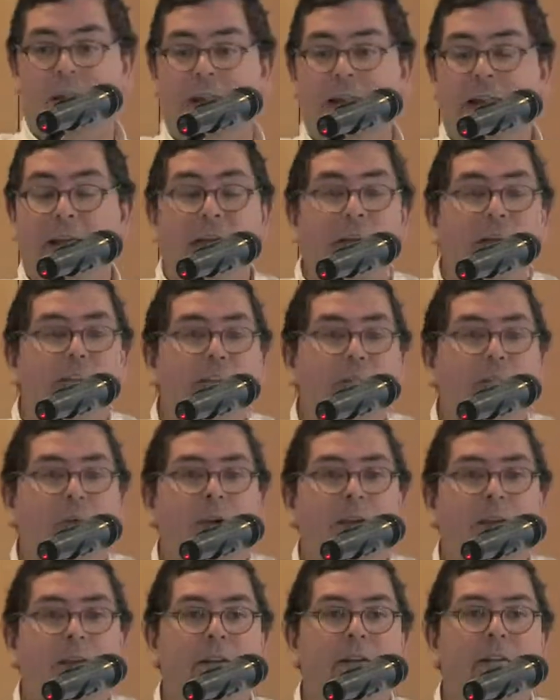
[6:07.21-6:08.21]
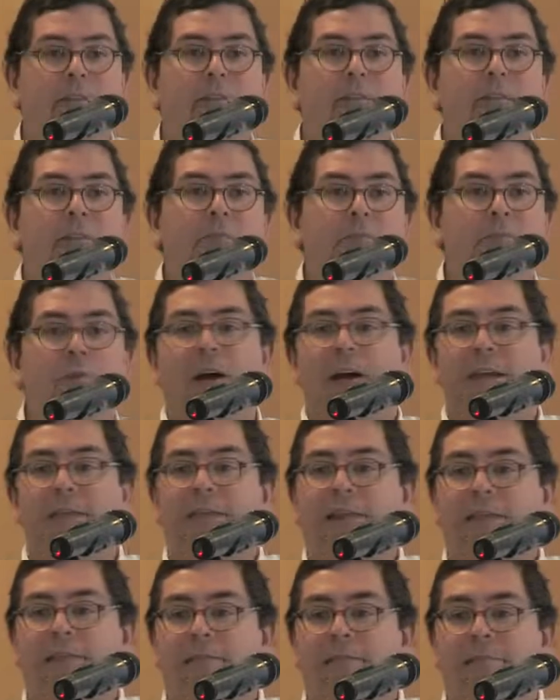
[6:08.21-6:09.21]
And at some point it seemed to
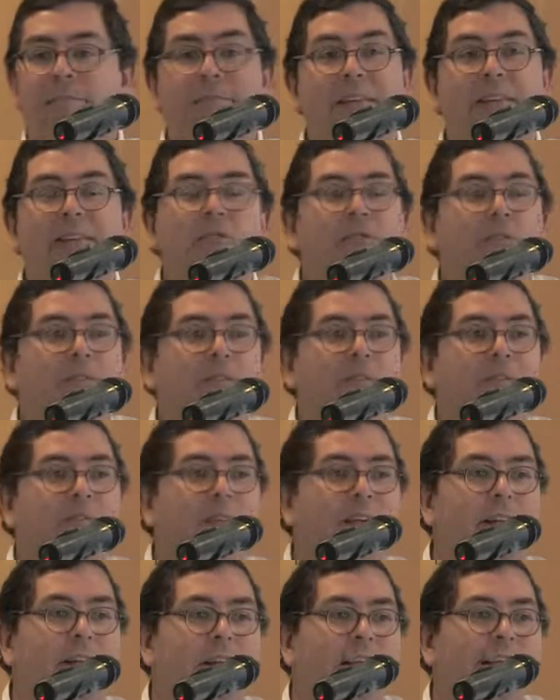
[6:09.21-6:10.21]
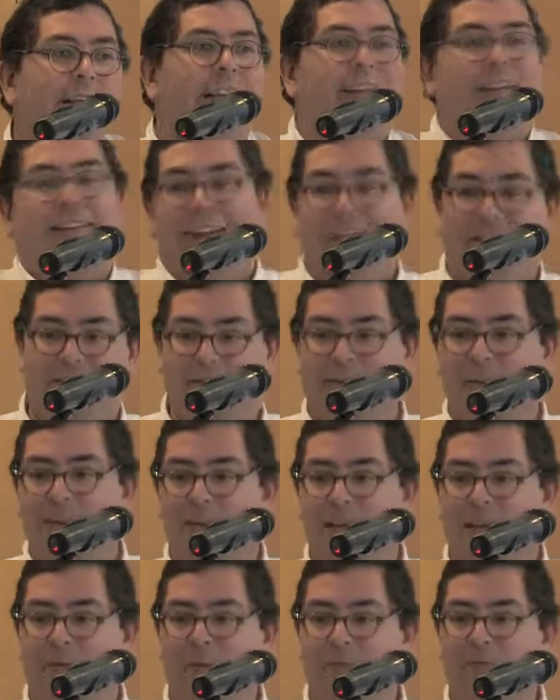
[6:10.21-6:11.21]
us that they couldn't really care less
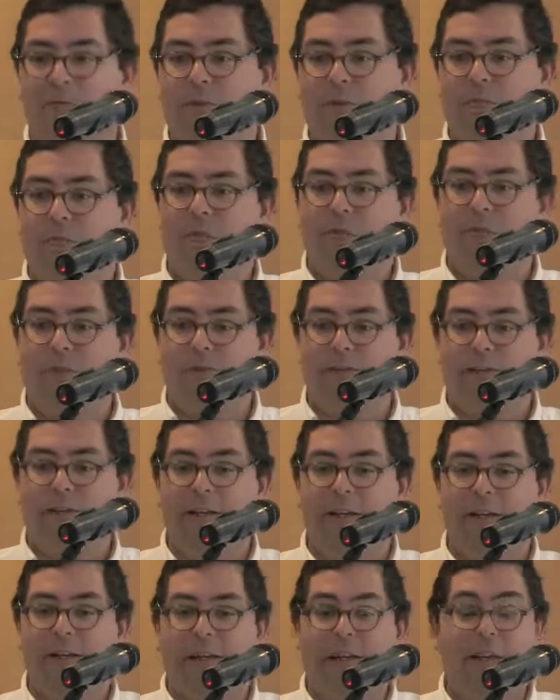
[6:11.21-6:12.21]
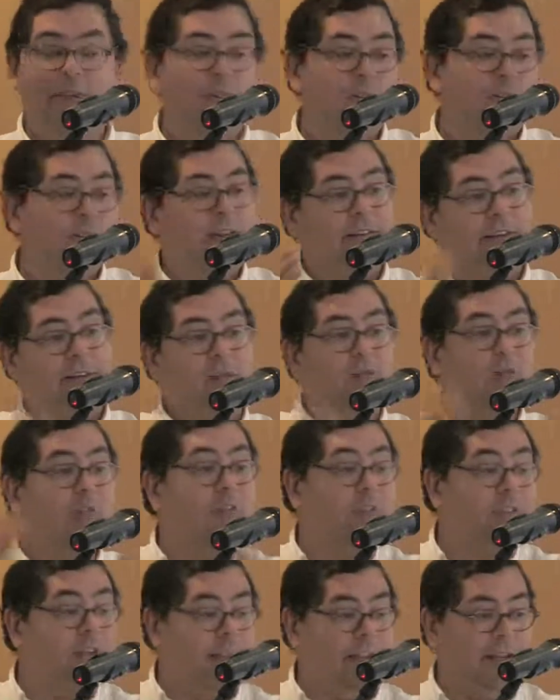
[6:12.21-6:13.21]
about what we were doing, as long as that they
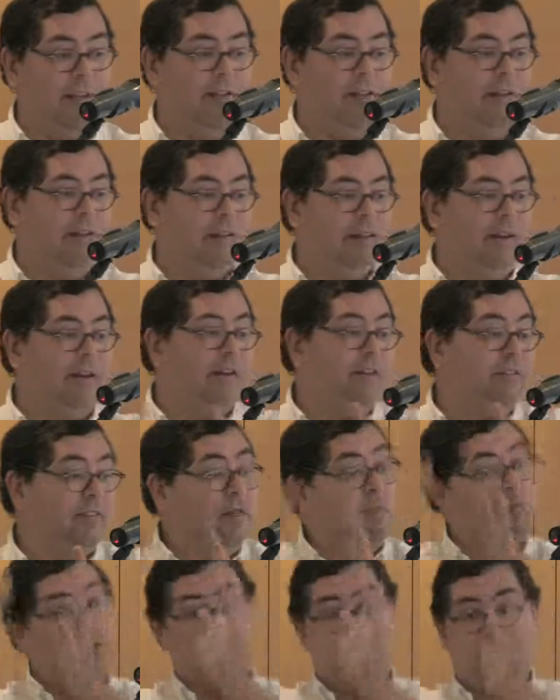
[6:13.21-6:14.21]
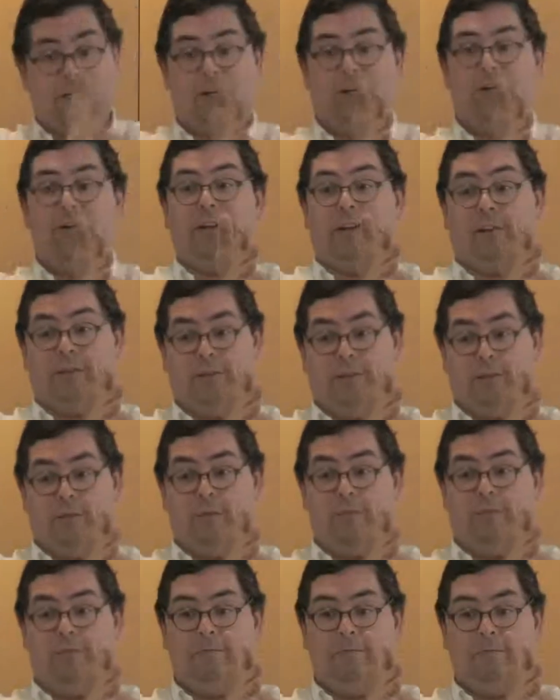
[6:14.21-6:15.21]
could say there is someone looking on this issue.